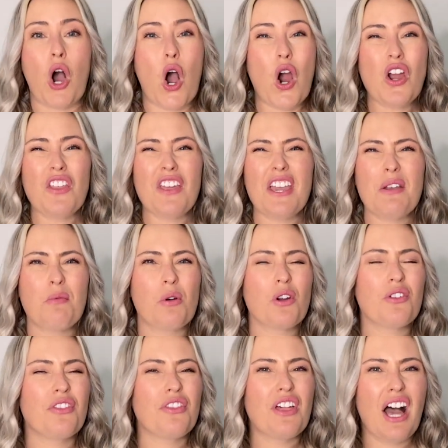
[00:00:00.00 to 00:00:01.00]
are they
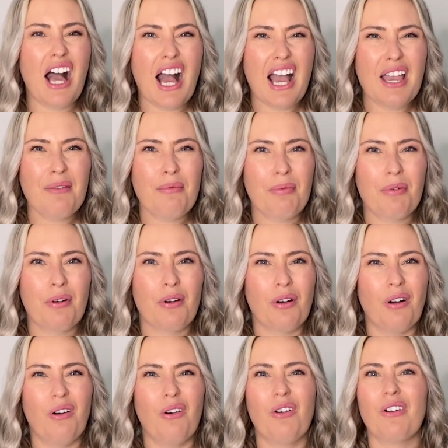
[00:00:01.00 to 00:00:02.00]
worth the hype
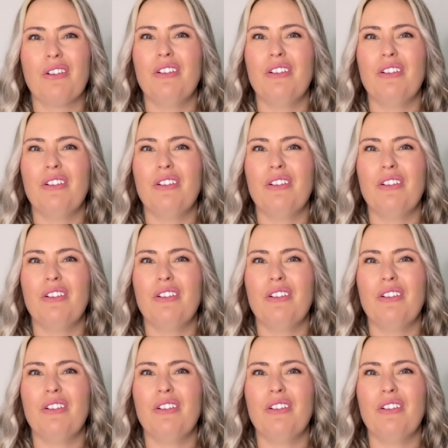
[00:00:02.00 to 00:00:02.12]
or